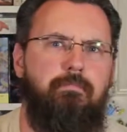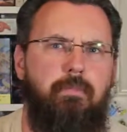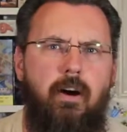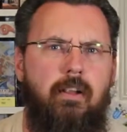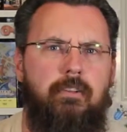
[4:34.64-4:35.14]

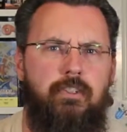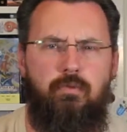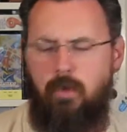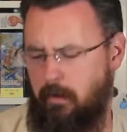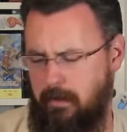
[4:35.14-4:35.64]
brawler, just
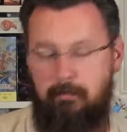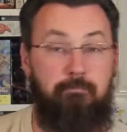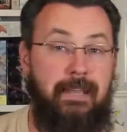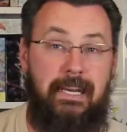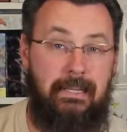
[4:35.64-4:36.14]
run around
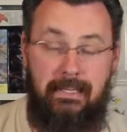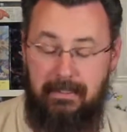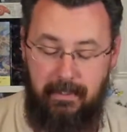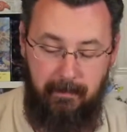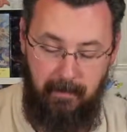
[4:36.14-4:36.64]
beating
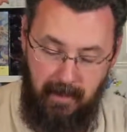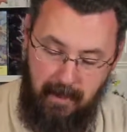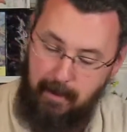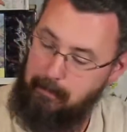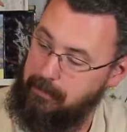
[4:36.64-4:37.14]
things up.
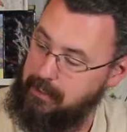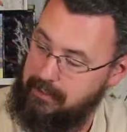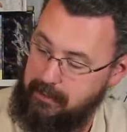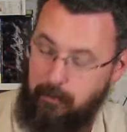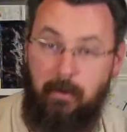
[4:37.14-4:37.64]
But this
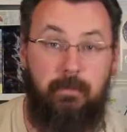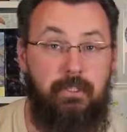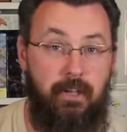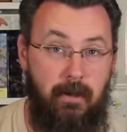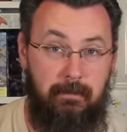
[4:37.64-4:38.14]
is the one with
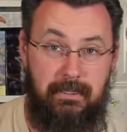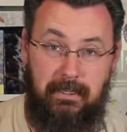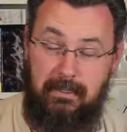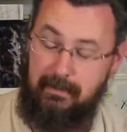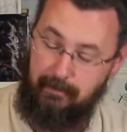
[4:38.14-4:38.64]
zombies in
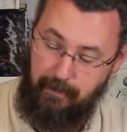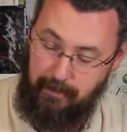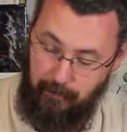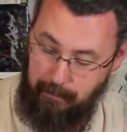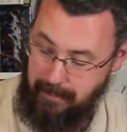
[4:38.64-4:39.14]
it on the
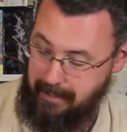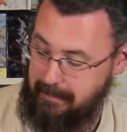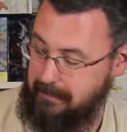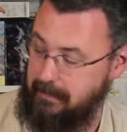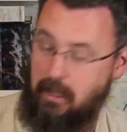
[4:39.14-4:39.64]

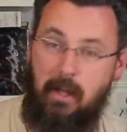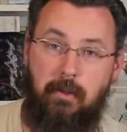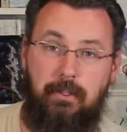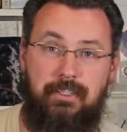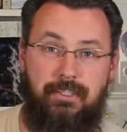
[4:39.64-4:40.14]
Dreamcast. That's
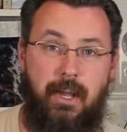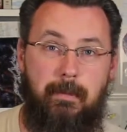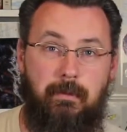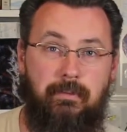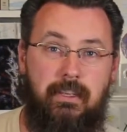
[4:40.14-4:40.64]
called
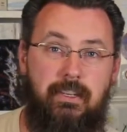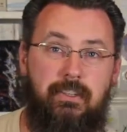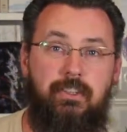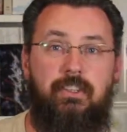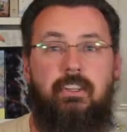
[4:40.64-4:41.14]
Zombie
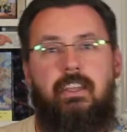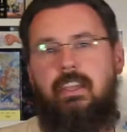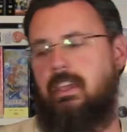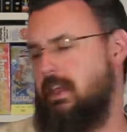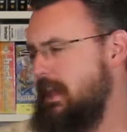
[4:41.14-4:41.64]
Revenge.
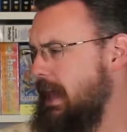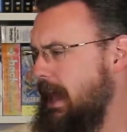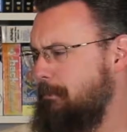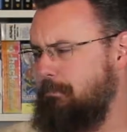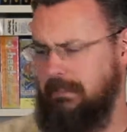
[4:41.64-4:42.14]
I
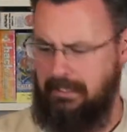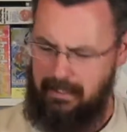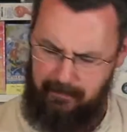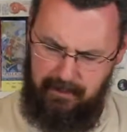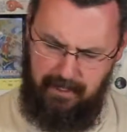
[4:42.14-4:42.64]

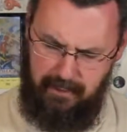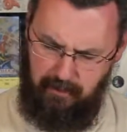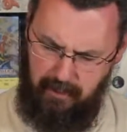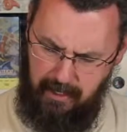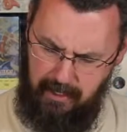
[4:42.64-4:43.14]
believe this
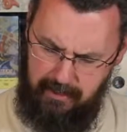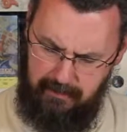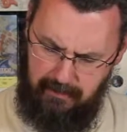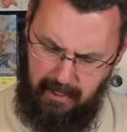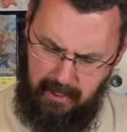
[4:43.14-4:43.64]
actually
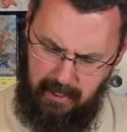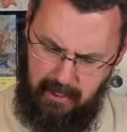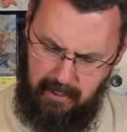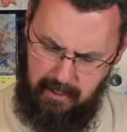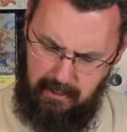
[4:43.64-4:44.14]
has
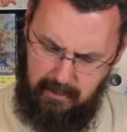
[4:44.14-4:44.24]
a